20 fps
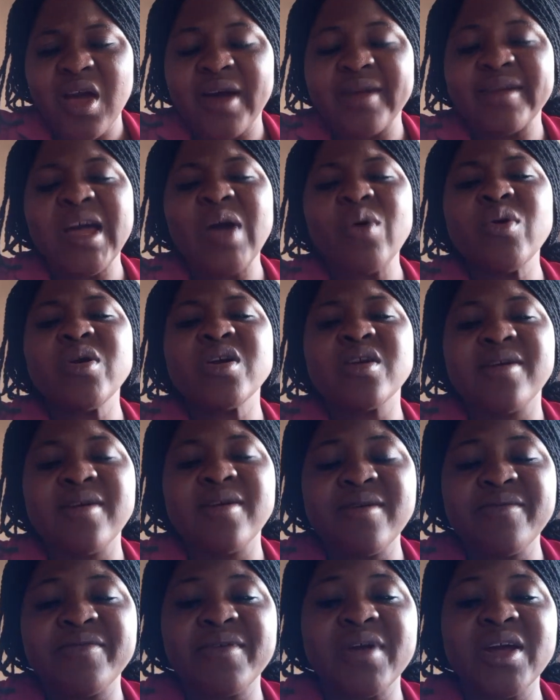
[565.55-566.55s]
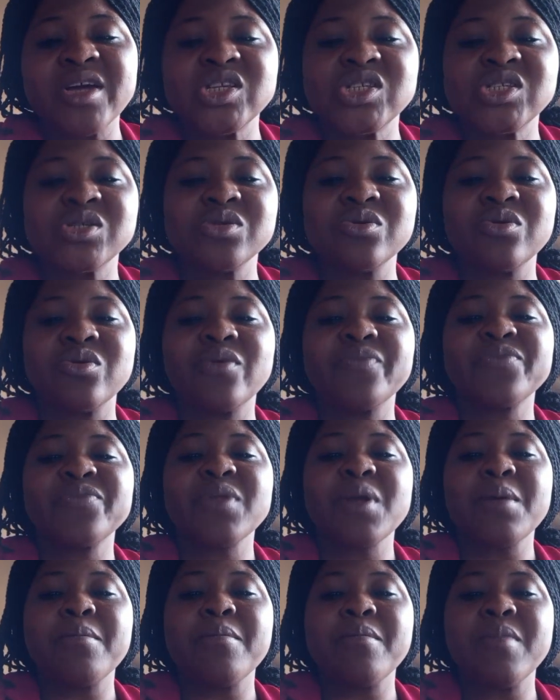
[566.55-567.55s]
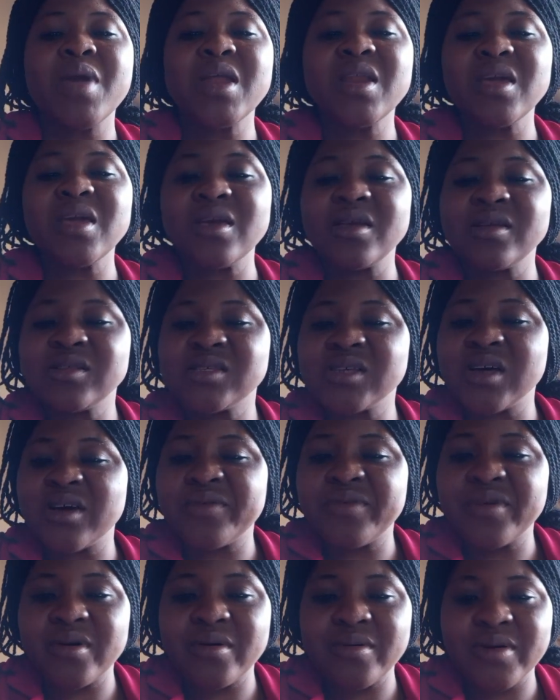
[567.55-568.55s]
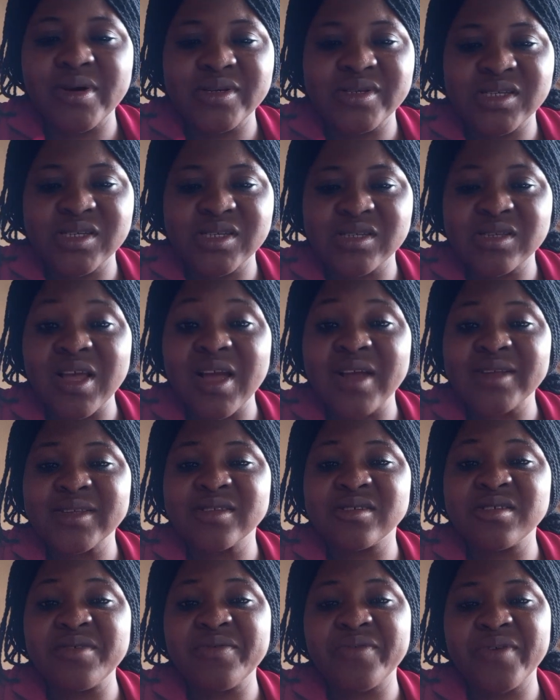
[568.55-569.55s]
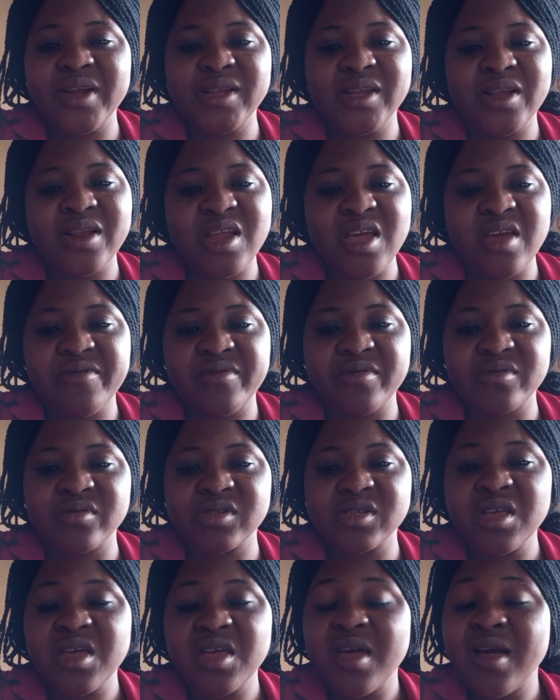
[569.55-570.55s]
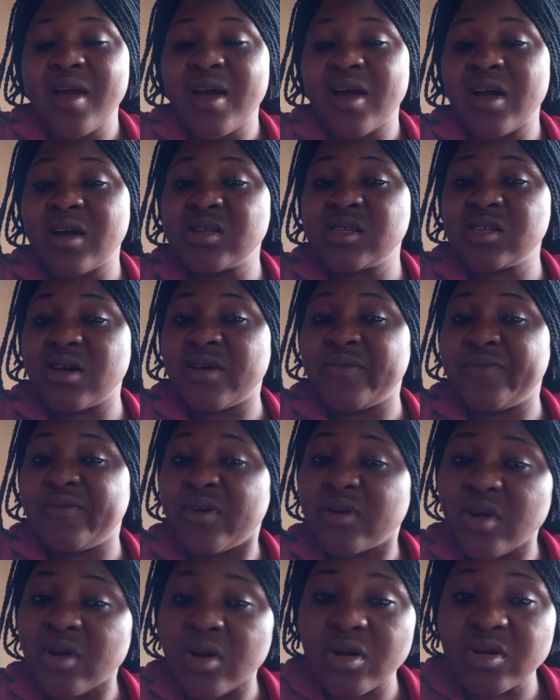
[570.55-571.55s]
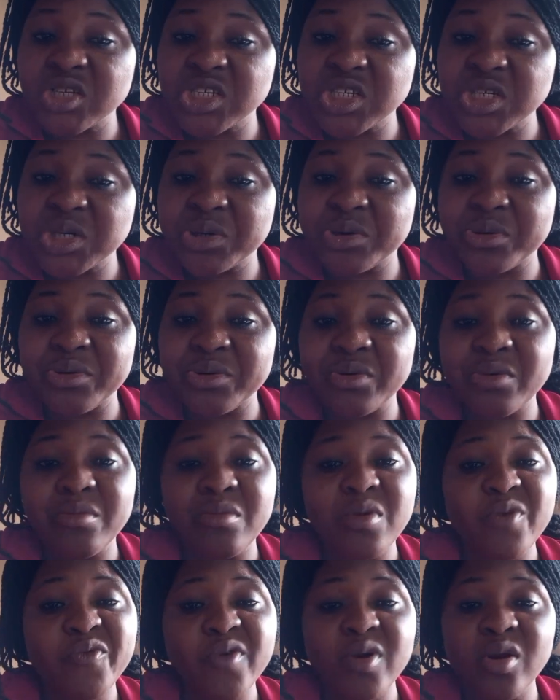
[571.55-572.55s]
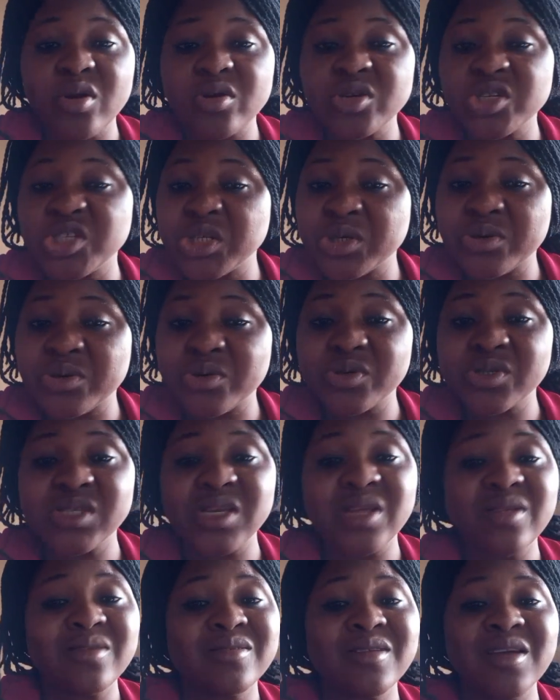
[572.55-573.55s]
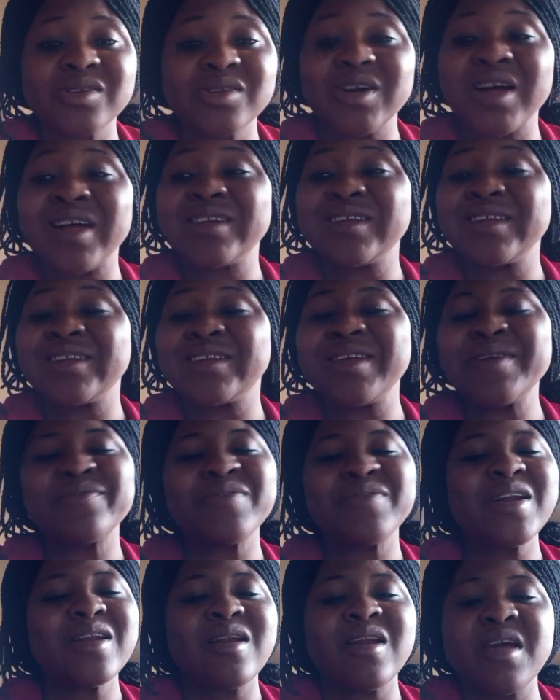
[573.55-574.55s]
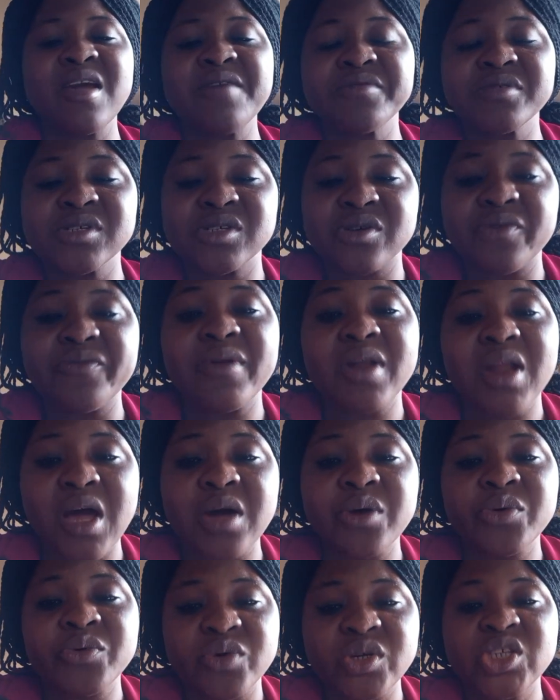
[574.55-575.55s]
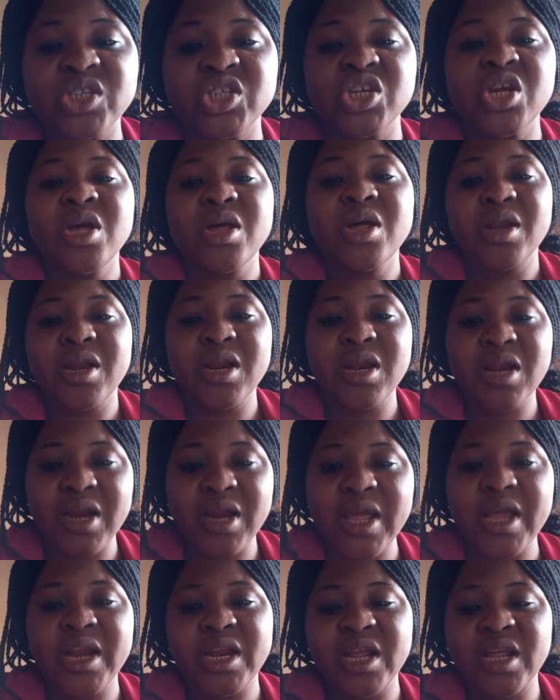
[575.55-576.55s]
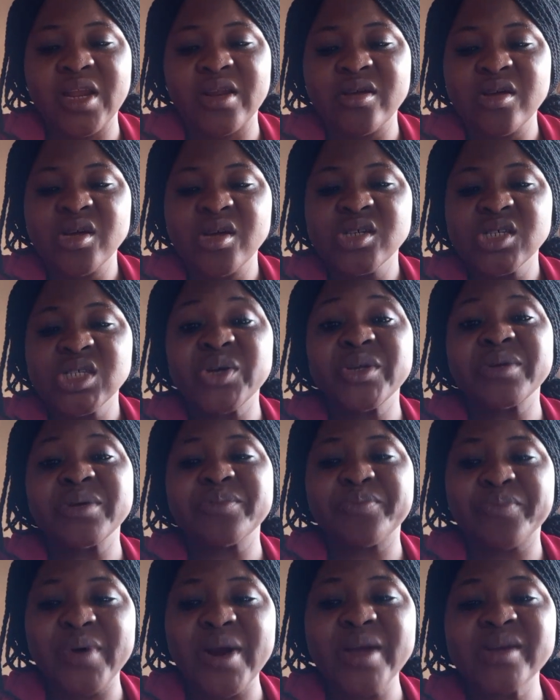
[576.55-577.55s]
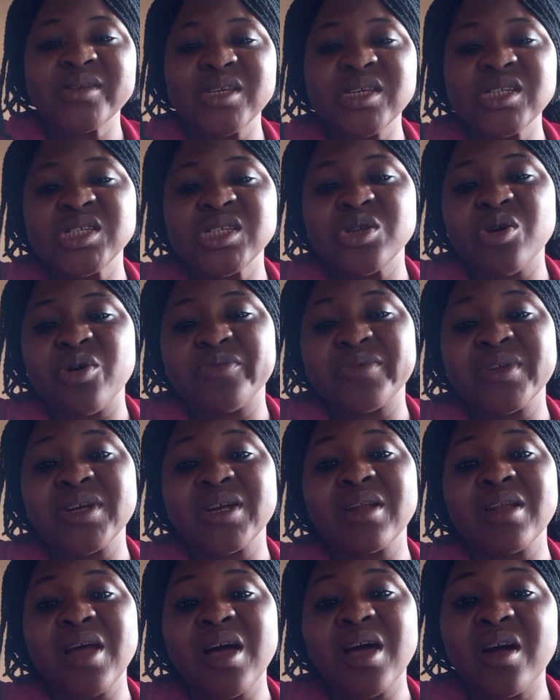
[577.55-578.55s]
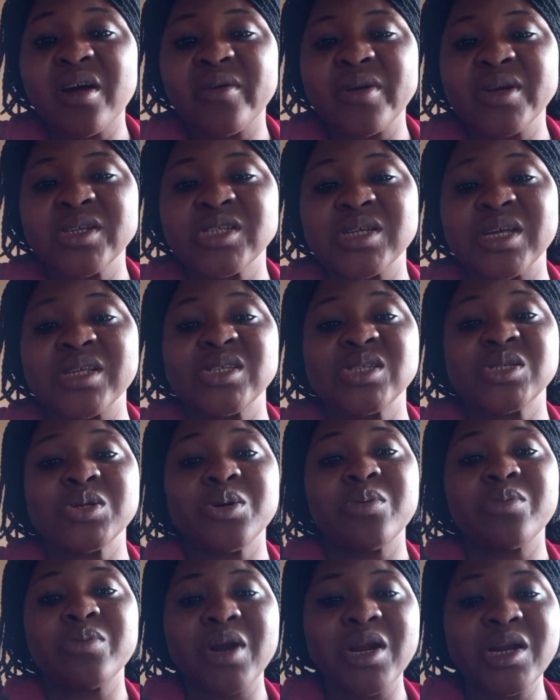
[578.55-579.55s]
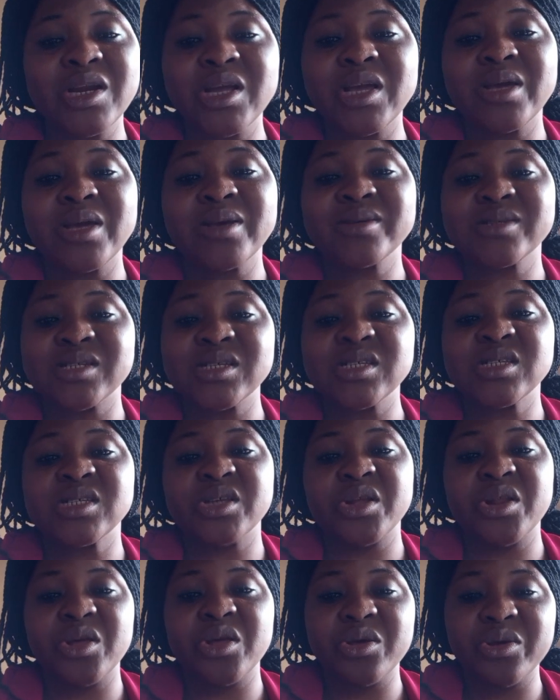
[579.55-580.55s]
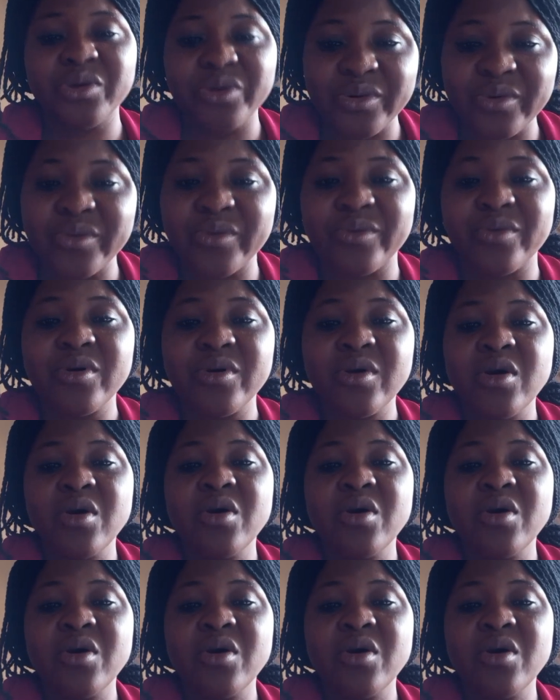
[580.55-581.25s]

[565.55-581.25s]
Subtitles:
And that will give rise to many interferences at different levels, at a phonological, morphological, syntactic, at different levels of language learning. So the presence of the language that is already existing in you